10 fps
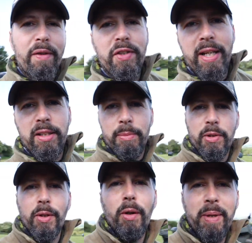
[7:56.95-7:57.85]
we've set up the
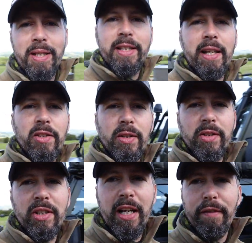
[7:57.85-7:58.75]
Scorpion tents on
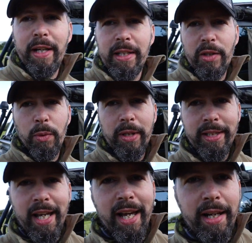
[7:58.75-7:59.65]
the side of Andy's
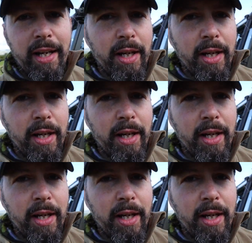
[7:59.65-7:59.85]
110.